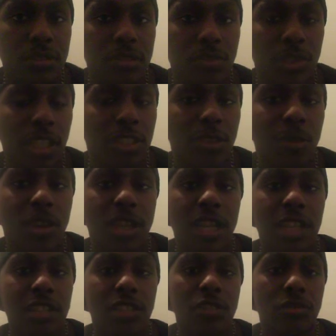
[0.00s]
We're not talking about
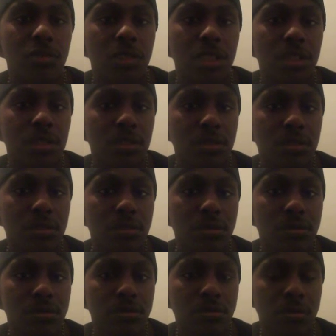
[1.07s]
AJ Green.
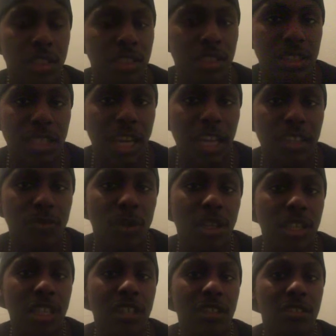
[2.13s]
These are guys
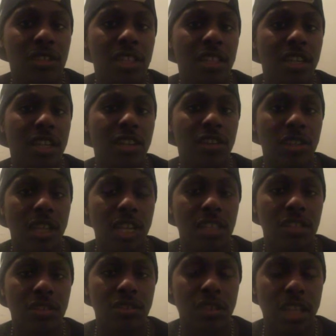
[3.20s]
right now that Aaron
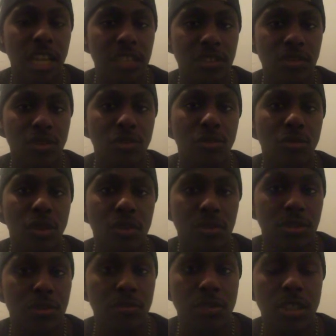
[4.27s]
has to throw the ball
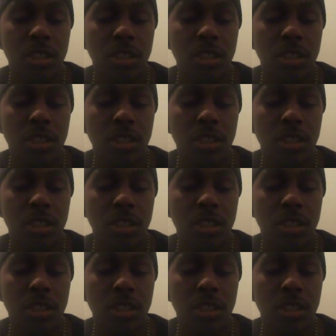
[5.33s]
to.